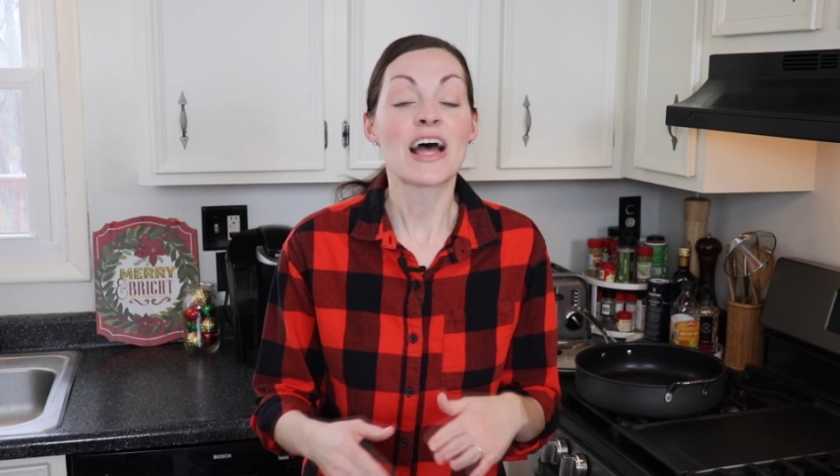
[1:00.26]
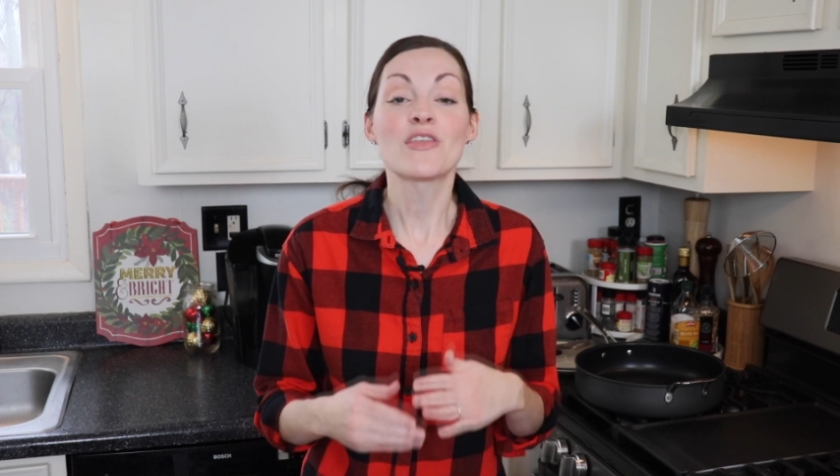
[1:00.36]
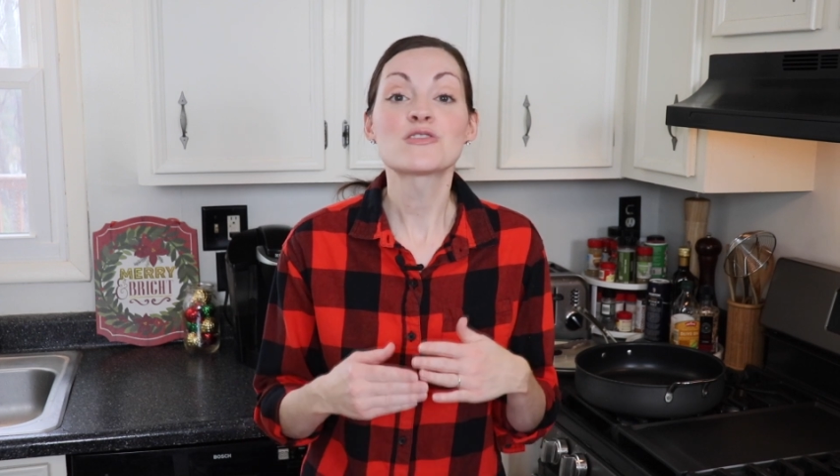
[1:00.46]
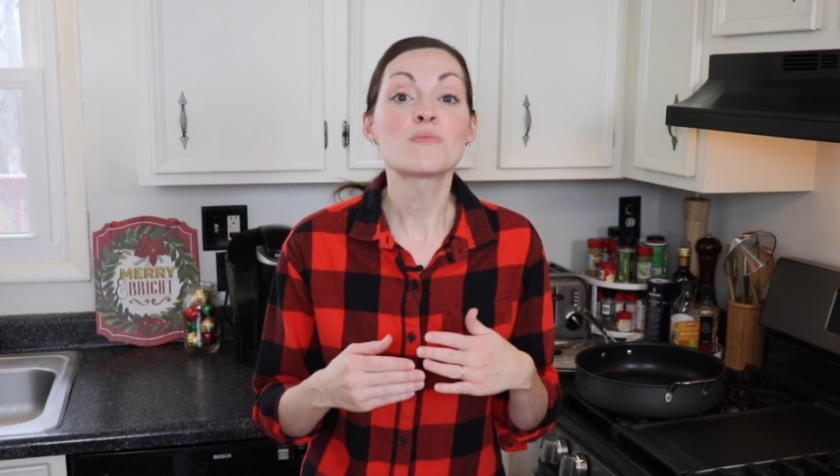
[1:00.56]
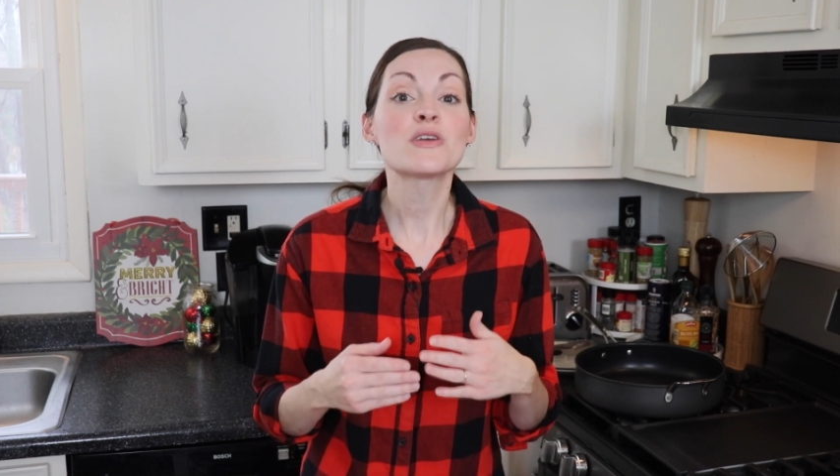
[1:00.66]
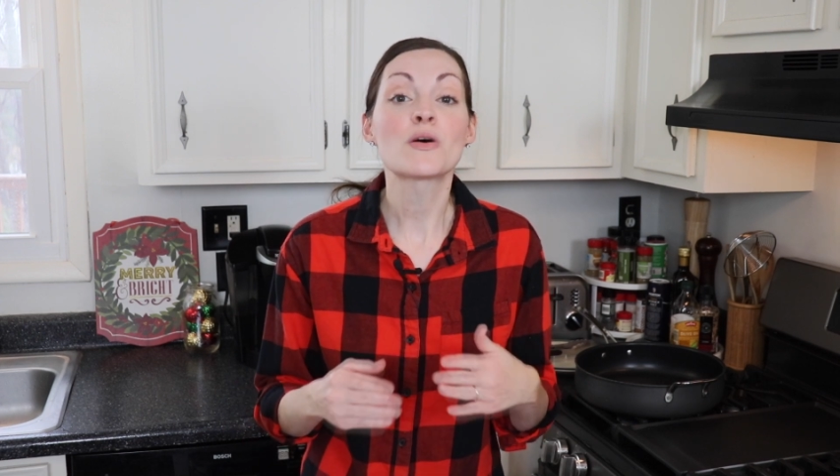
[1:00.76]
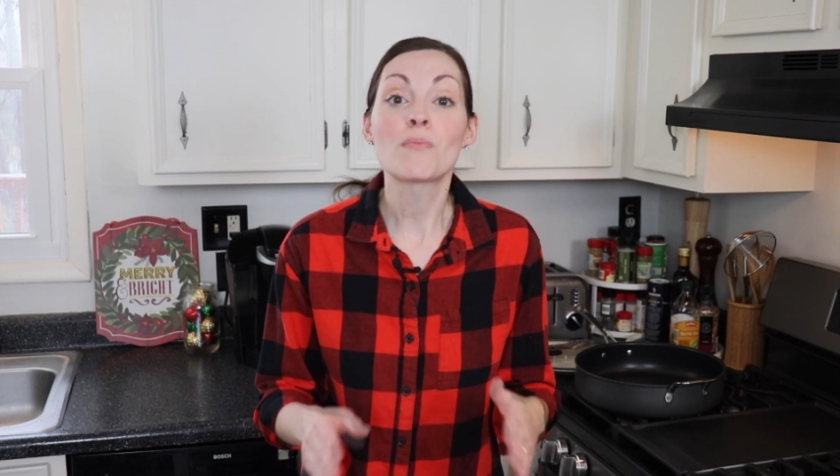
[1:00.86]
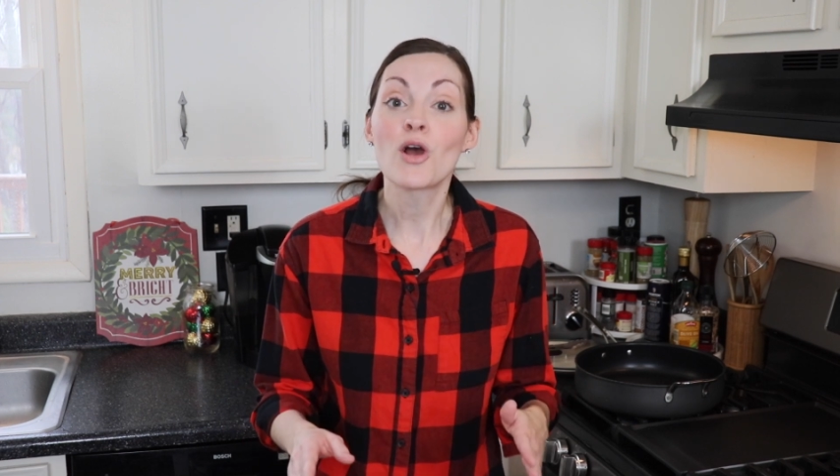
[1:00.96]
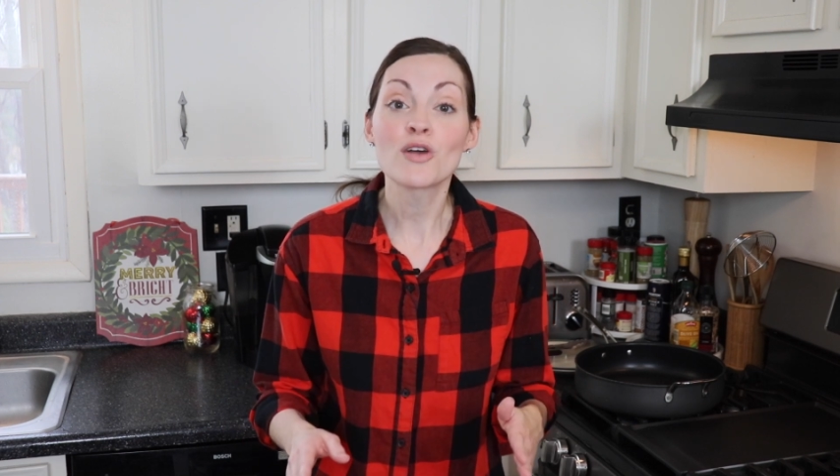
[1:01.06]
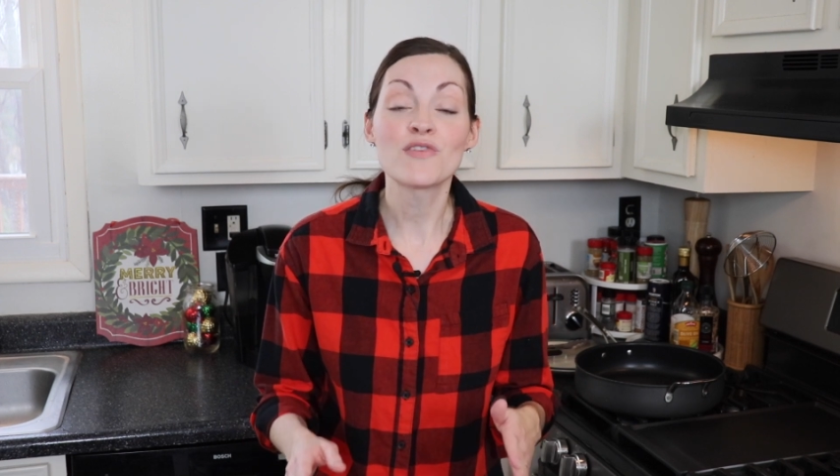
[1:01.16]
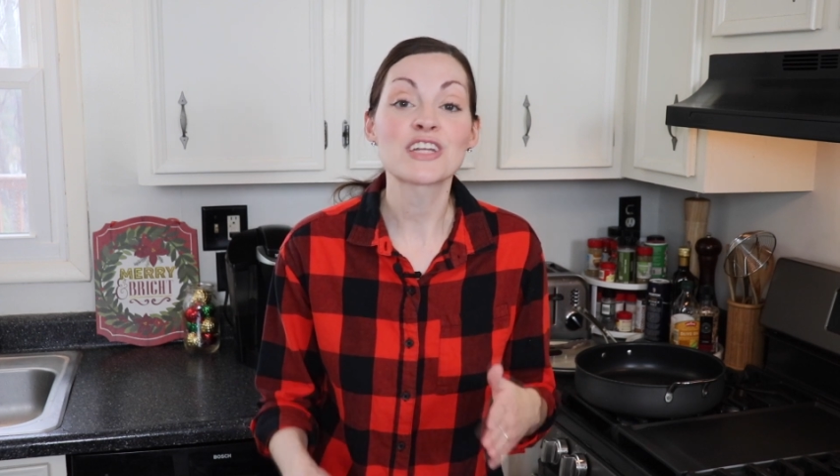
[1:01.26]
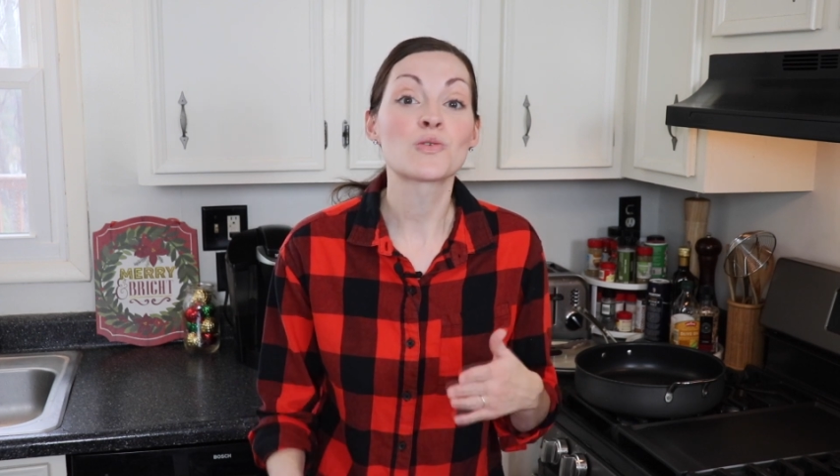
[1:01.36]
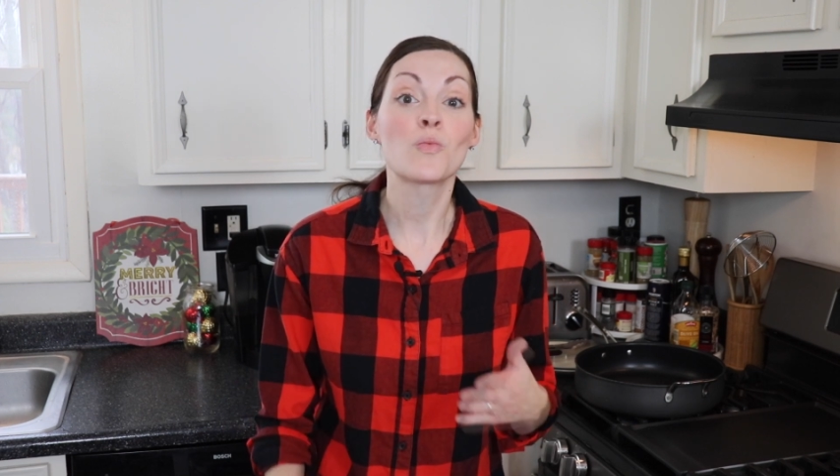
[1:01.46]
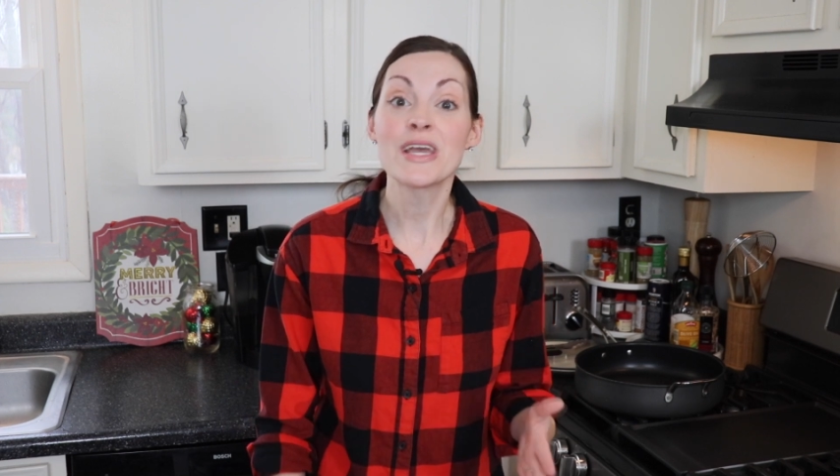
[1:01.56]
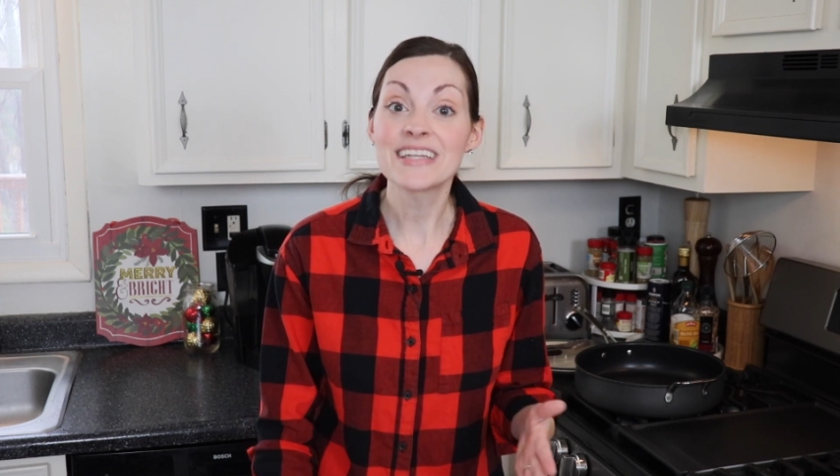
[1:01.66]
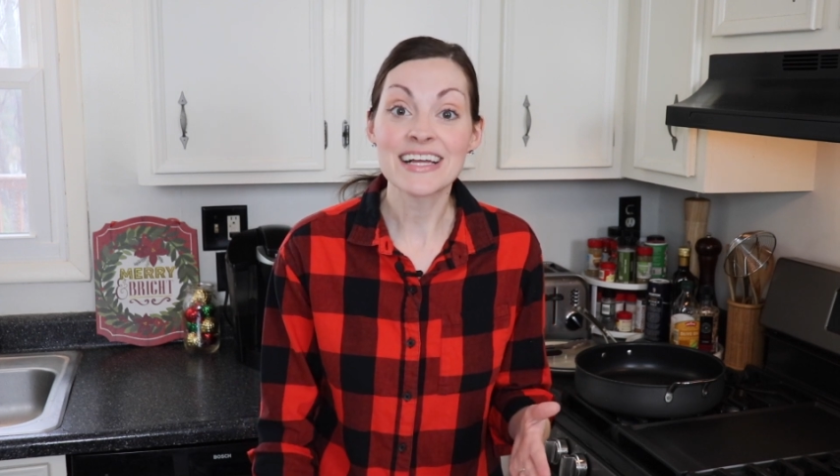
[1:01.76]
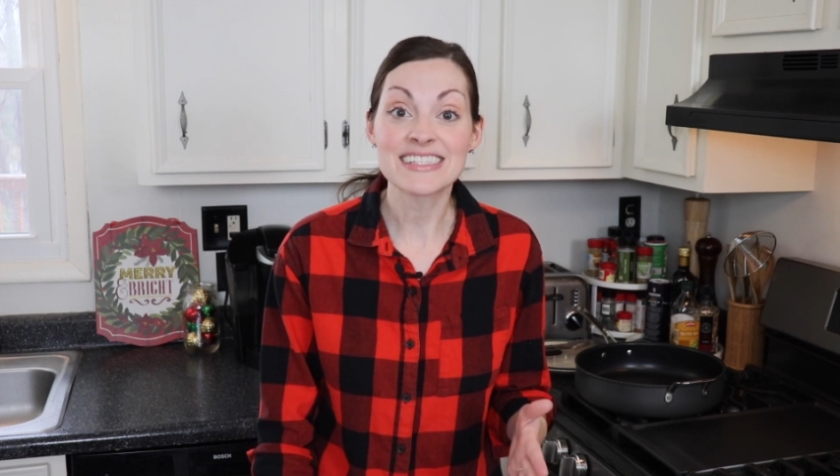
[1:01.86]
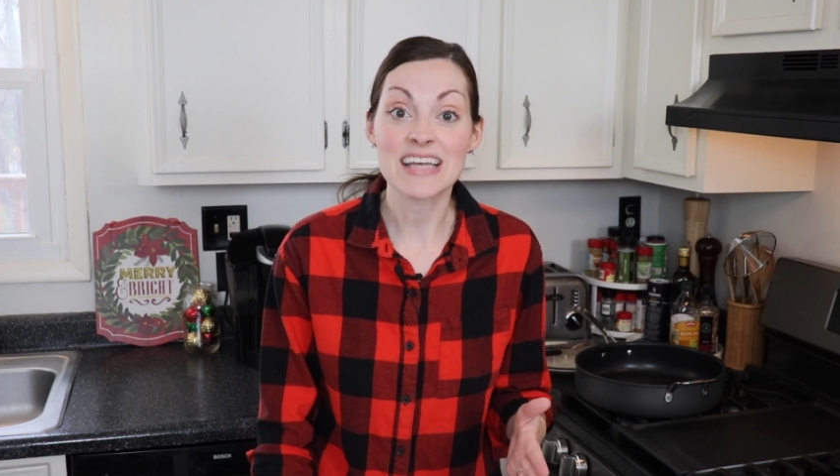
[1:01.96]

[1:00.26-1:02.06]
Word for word: Now this would be the perfect weeknight